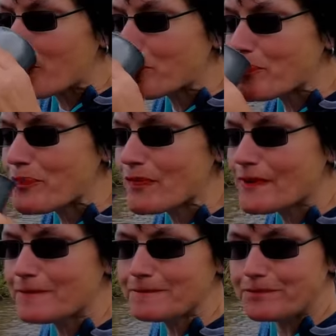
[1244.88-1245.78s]

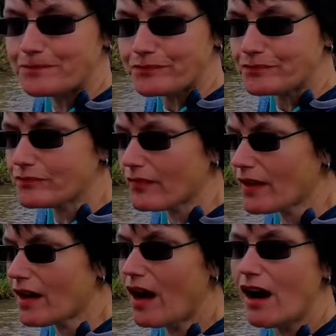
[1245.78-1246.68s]

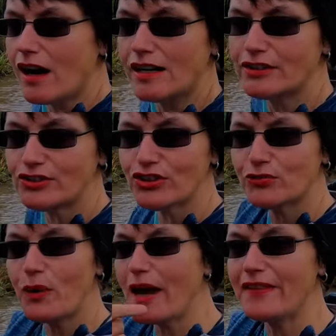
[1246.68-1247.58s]
Mm.
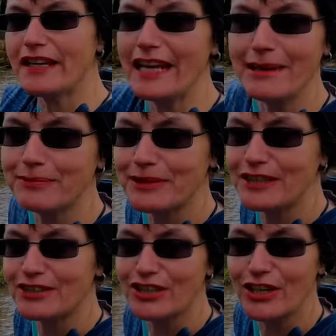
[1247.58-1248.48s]
Just wetting the
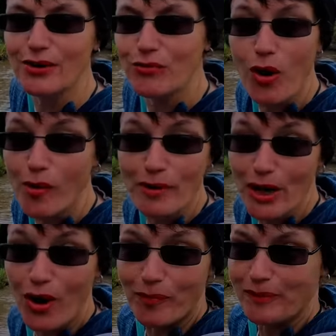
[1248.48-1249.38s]
lips to warm me
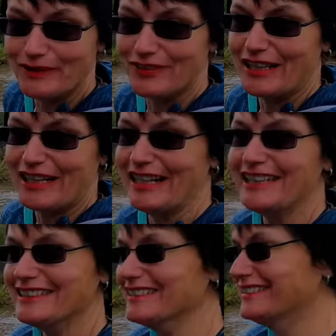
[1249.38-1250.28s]
up
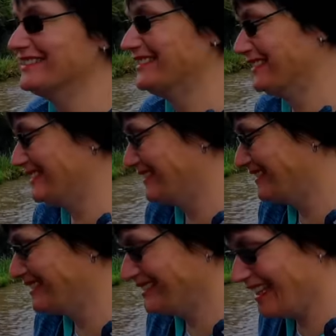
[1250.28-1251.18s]
really.
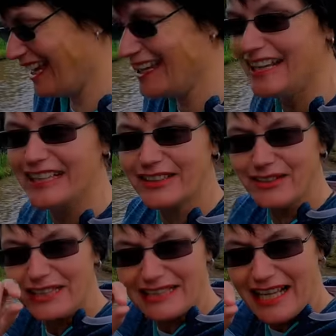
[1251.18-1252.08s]
Yeah, it's
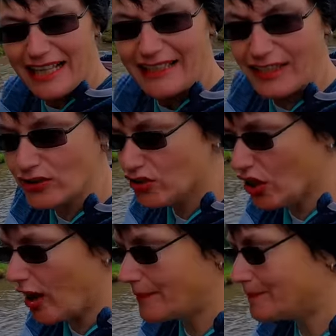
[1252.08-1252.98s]
only a tiny little
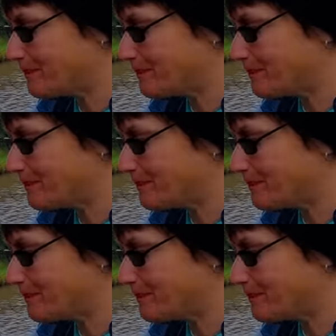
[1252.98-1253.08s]
shot,